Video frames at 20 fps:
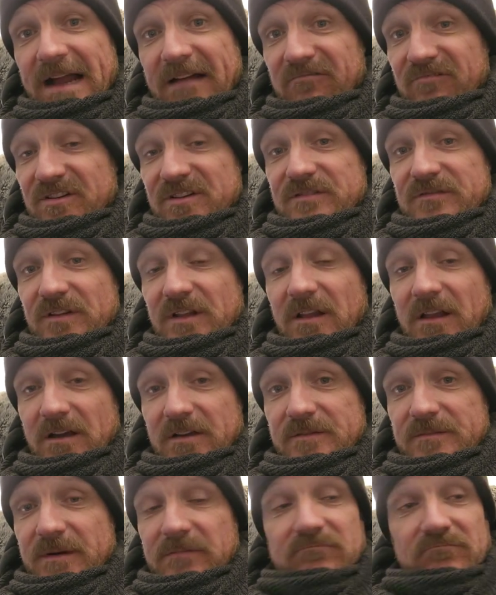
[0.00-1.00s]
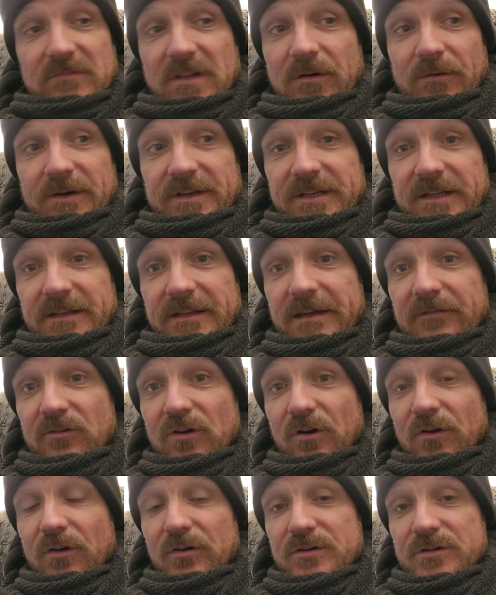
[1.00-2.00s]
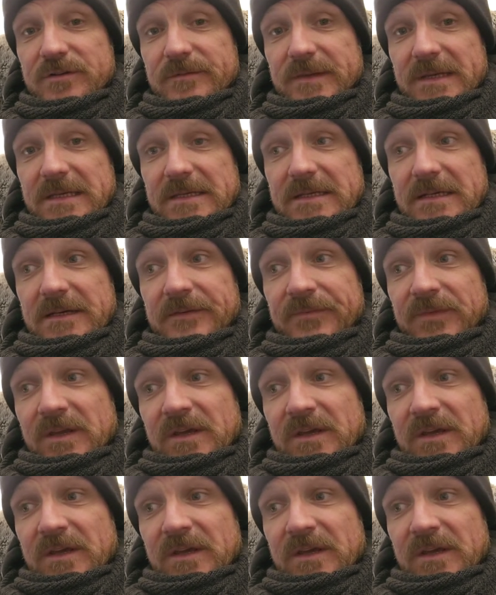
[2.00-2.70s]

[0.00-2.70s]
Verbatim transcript: average for the last month? No idea. They haven't got an oxygen meter.